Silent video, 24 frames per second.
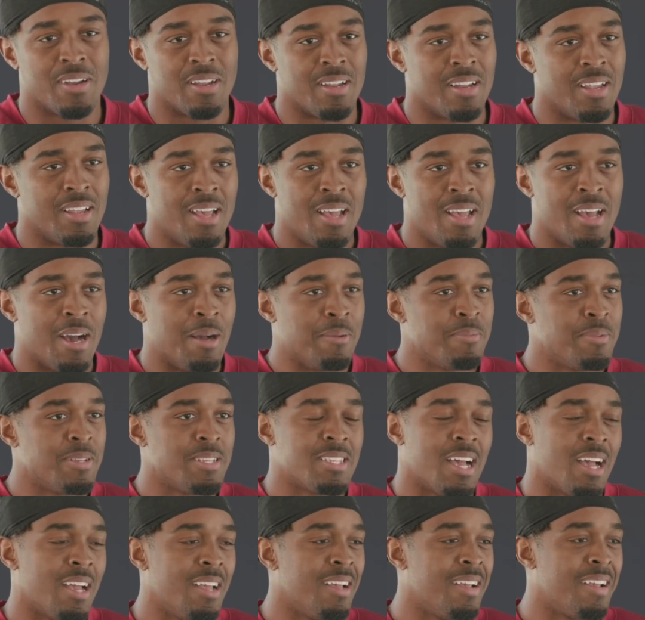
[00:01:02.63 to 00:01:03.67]
and I'm
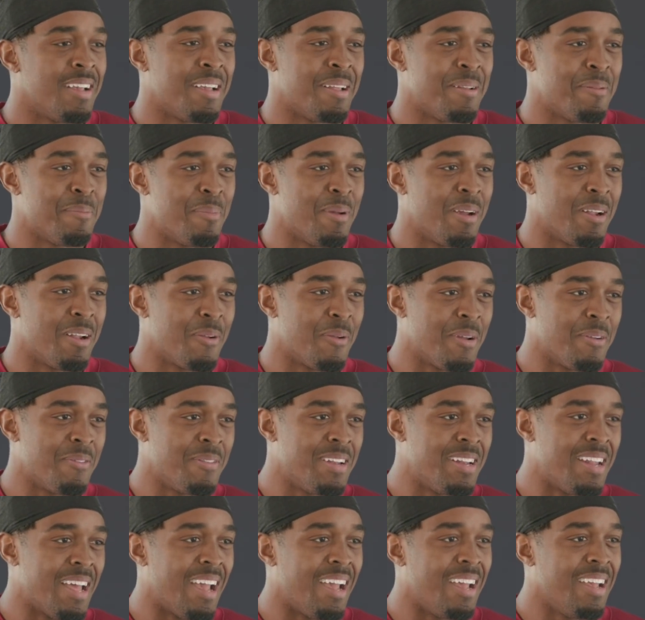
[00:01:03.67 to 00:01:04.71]
just out here getting better
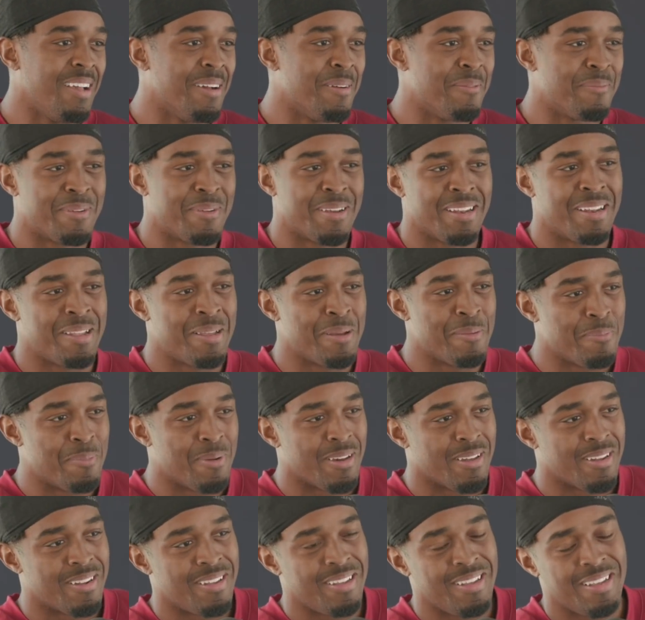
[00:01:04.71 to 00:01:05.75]
every day. I'm getting him
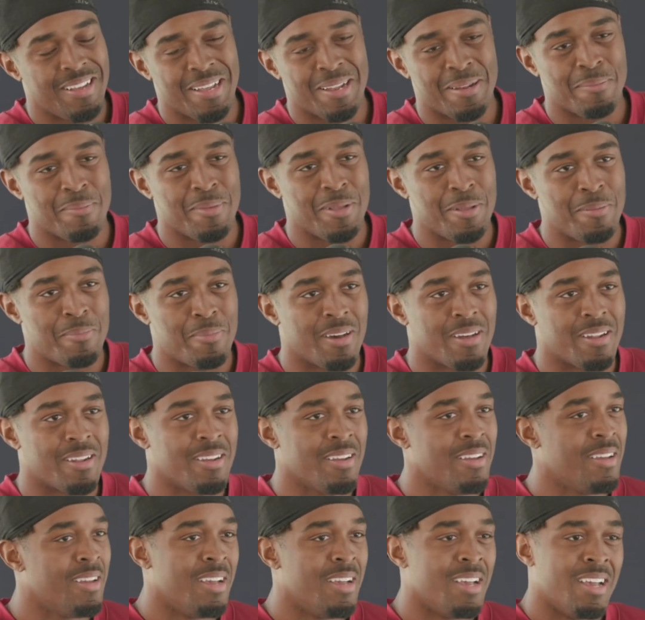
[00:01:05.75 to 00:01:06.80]
better. He getting me
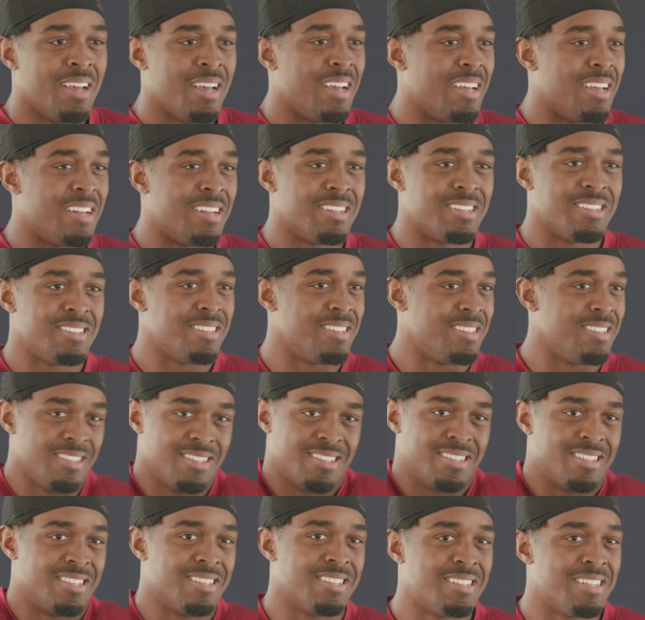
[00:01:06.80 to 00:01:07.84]
better. And
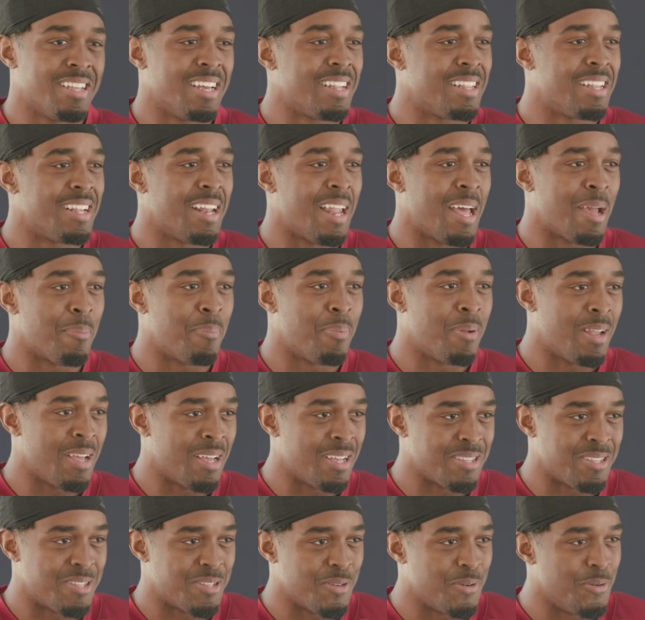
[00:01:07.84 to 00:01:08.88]
it's nothing like
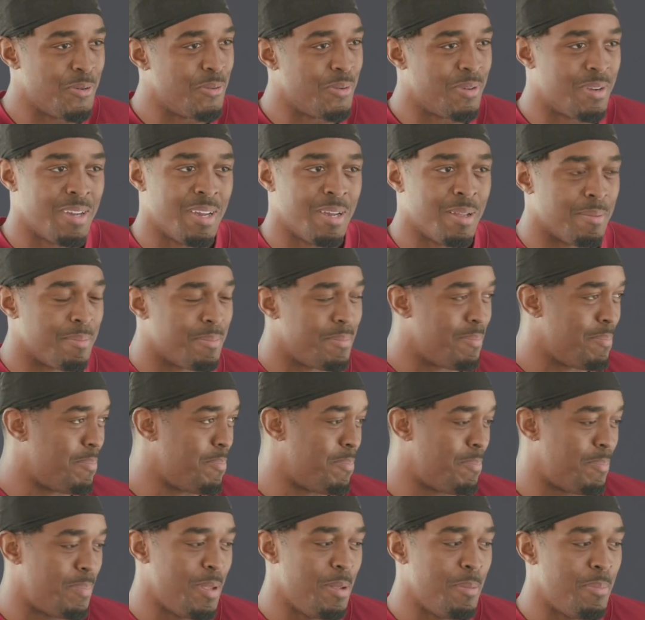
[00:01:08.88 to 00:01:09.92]
playing two good
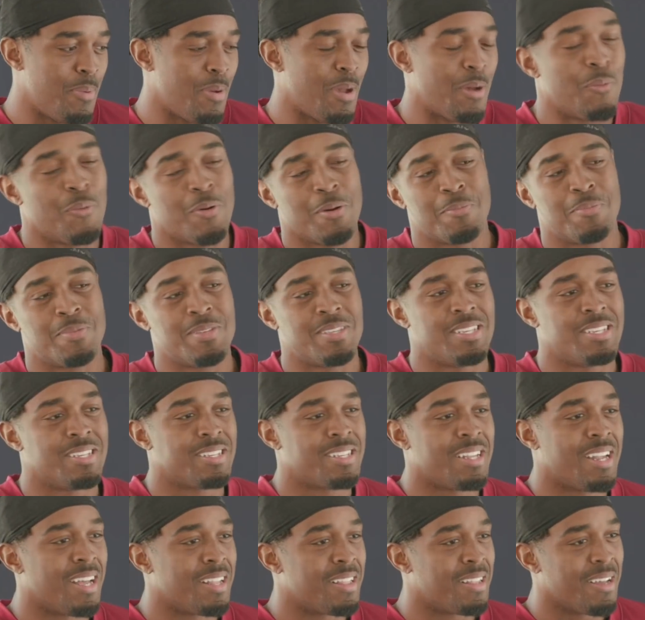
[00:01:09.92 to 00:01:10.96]
people at one
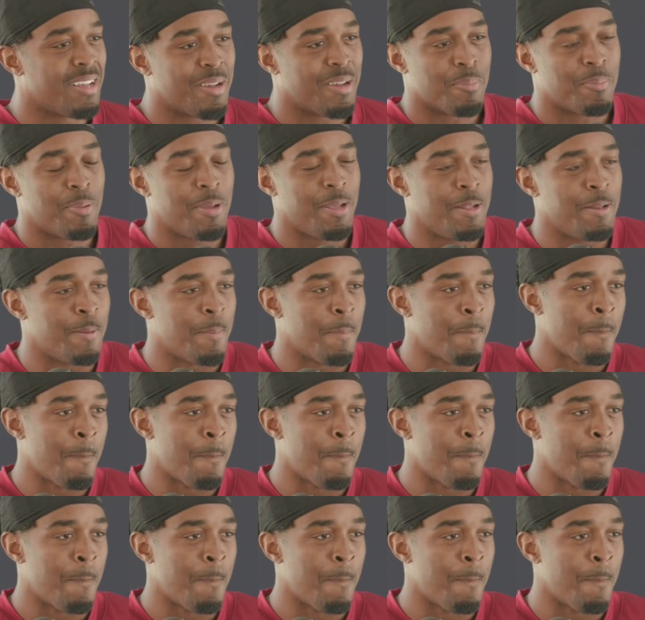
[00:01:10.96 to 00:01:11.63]
position out there competing.